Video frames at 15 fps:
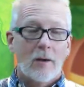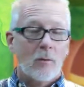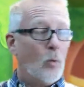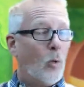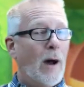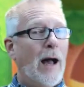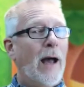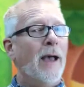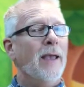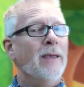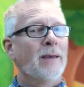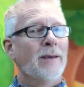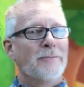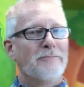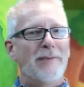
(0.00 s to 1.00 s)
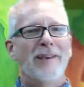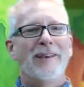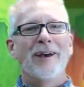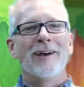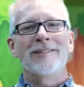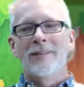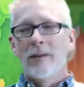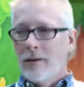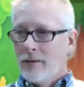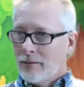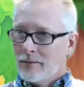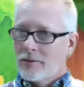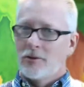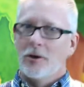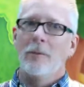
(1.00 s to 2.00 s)
Why? Because
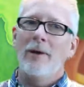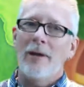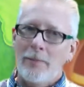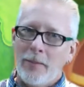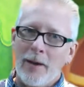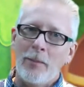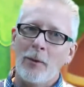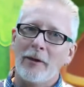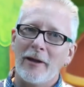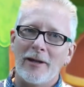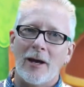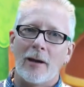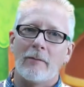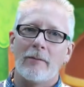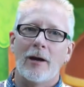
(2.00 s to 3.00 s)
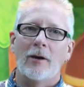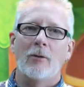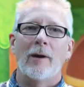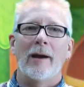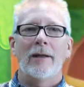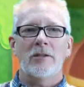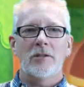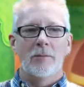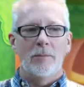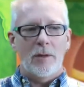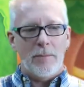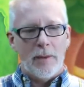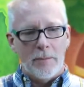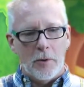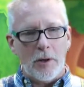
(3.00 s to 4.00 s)
so many people end up there, right? So many
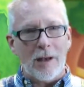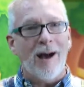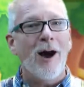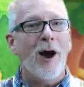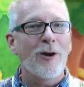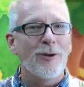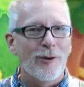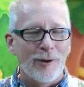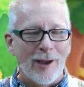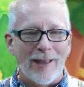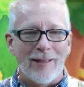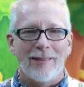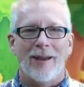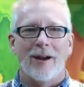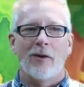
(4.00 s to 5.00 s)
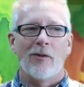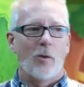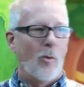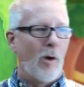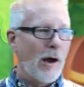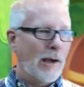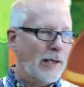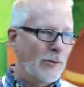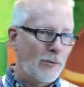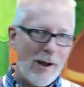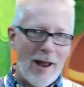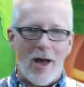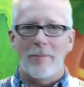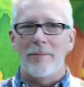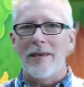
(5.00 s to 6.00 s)
people congregate there. They're walking
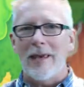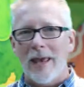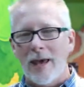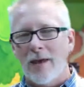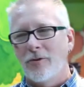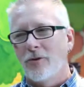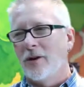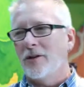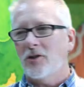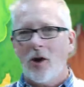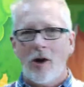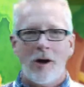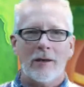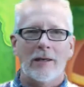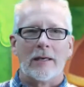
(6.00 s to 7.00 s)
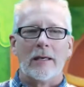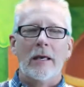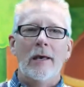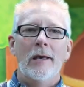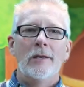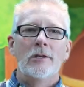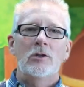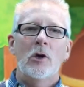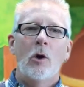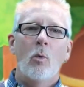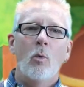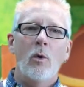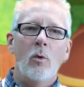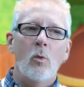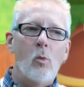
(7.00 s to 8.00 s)
around, meandering, talking. So
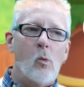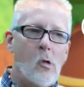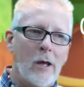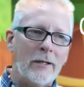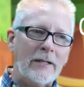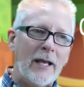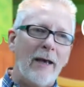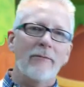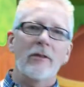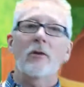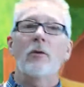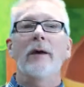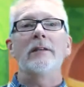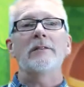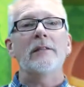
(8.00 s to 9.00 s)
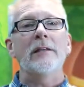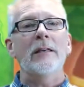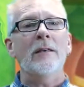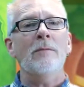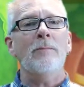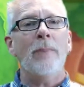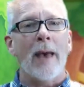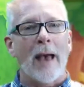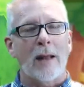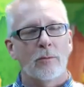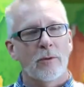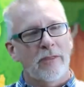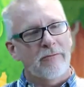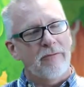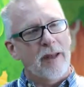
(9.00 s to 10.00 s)
we want to have the greatest impact
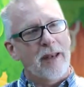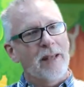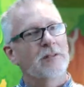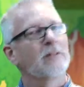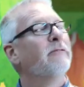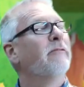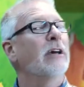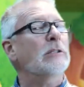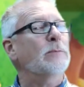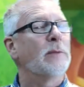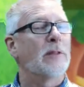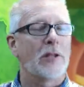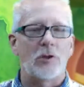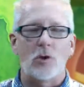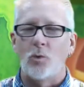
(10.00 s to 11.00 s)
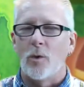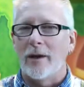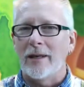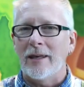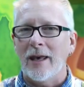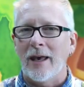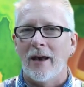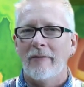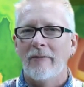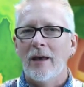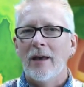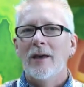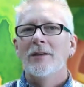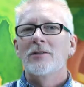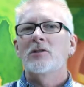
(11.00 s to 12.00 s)
with the financial investment that you want to give.
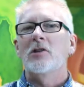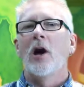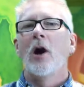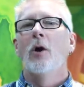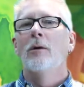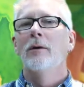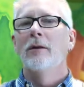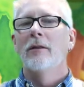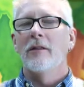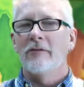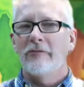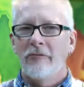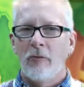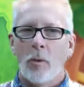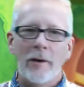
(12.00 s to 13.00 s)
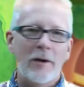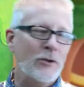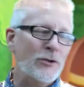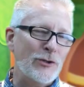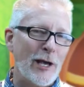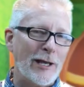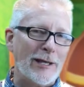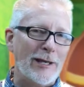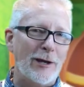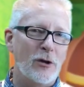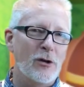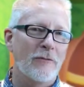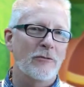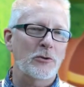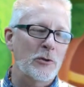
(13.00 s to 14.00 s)
So the foyer check-in
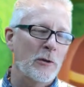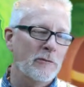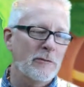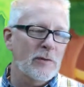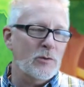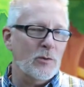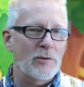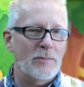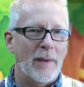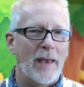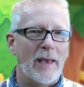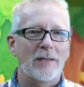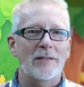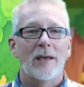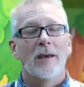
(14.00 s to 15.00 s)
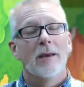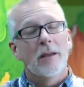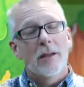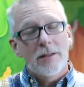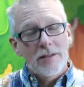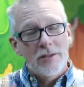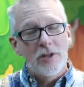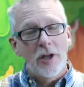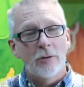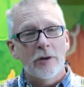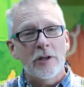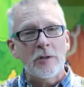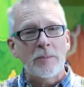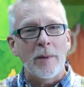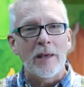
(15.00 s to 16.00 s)
area of your children's ministry space,
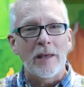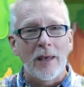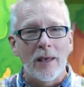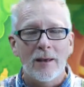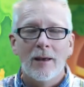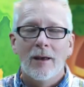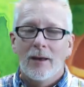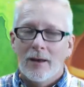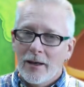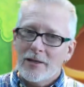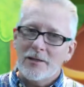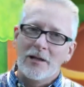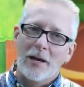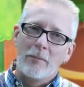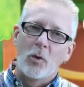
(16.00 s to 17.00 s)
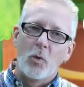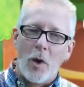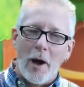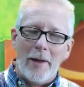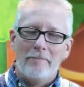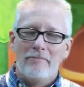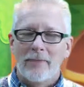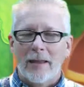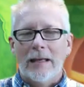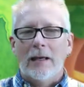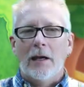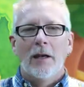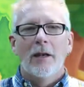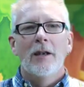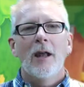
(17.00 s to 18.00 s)
generally speaking, is number one.
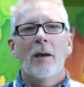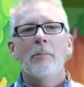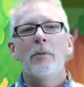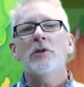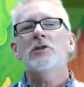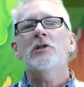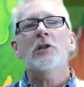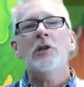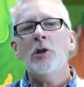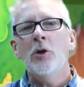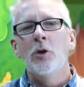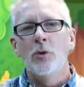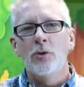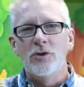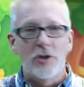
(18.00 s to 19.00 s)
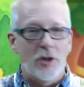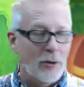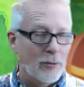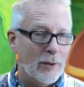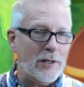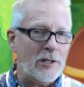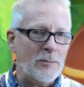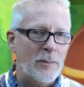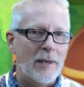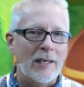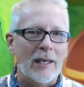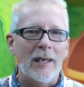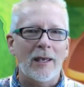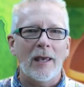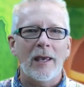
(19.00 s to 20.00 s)
Number two, generally
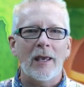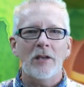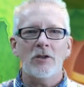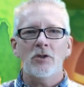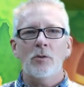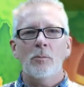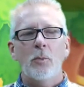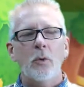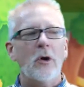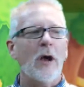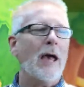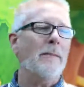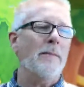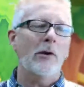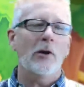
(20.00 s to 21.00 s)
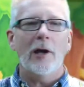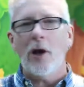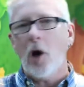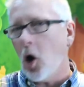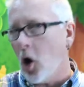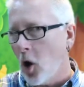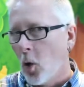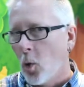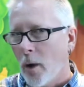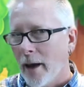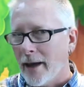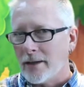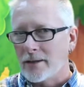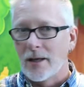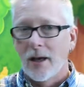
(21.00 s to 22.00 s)
speaking, is your primary
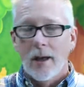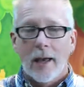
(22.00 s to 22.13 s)
hallways.